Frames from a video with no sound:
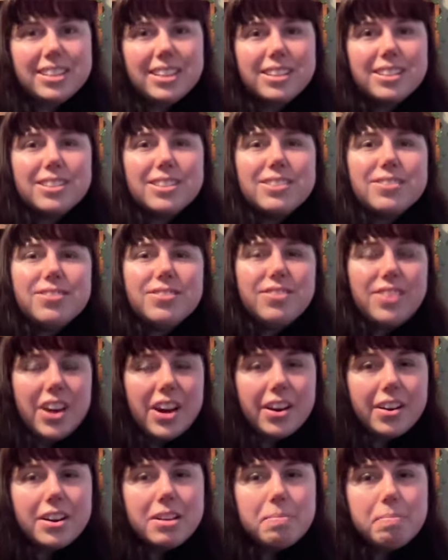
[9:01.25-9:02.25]
It's
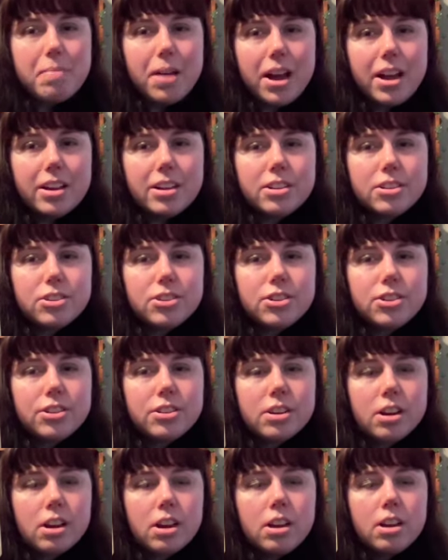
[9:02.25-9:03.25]
very
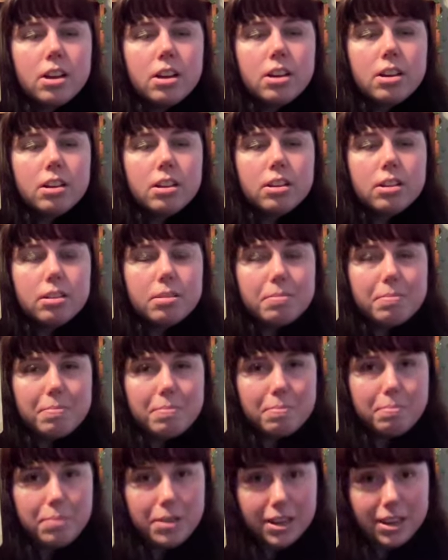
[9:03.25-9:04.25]
much
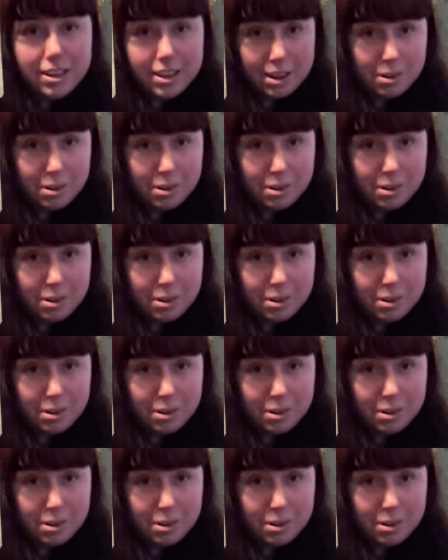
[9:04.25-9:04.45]
being